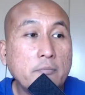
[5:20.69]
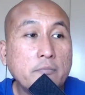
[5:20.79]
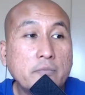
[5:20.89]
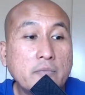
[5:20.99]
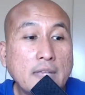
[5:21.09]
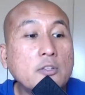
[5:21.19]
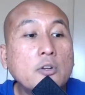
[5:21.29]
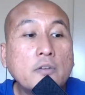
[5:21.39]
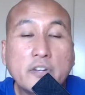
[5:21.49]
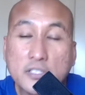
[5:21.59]
that
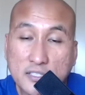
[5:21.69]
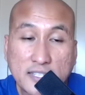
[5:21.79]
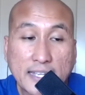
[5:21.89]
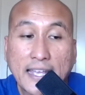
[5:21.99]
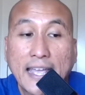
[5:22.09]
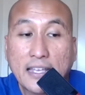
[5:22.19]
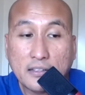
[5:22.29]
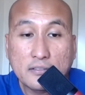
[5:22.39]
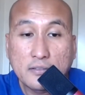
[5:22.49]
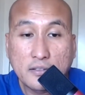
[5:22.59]
Universal saying, hey,
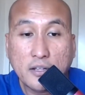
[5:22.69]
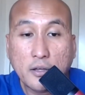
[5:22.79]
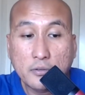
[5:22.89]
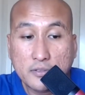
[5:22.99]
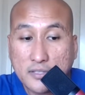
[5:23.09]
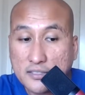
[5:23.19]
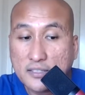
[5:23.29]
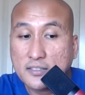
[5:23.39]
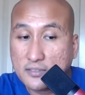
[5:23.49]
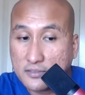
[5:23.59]
you know, this
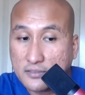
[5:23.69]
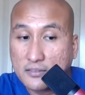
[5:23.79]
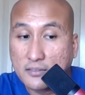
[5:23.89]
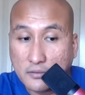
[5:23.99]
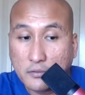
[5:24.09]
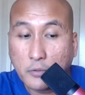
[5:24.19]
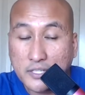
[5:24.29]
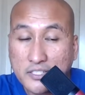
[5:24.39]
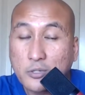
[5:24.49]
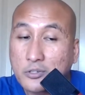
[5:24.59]
is
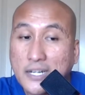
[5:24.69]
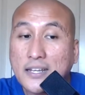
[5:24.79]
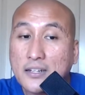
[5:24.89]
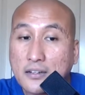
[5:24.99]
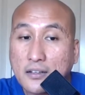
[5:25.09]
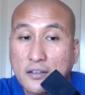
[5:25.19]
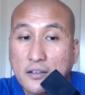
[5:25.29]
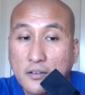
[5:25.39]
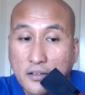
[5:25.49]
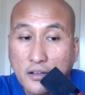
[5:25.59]
what you agreed
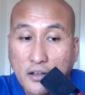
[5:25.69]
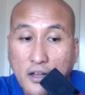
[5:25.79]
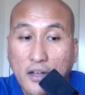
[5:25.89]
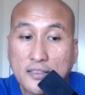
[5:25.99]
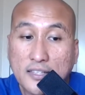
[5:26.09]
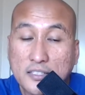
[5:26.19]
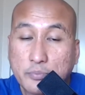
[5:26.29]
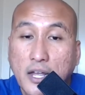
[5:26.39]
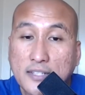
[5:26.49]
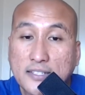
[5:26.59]
on this
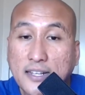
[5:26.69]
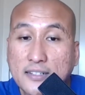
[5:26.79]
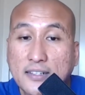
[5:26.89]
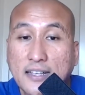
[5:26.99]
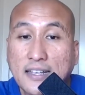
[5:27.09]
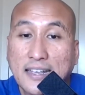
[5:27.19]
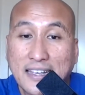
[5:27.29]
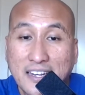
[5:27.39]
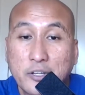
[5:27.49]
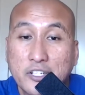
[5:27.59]
project, and
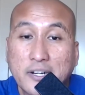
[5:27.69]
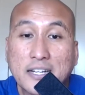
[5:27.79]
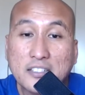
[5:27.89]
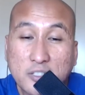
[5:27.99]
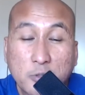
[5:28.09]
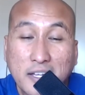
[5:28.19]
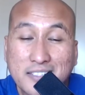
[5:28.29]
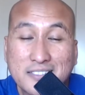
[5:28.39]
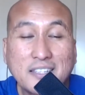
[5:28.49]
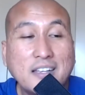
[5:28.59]
now you're trying to sue
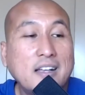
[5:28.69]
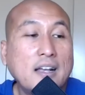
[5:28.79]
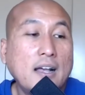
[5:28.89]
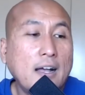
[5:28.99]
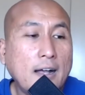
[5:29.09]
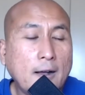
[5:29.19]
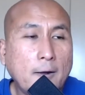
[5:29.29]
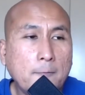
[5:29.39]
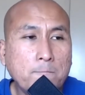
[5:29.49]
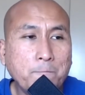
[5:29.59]
us.
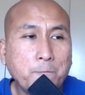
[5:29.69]
Um,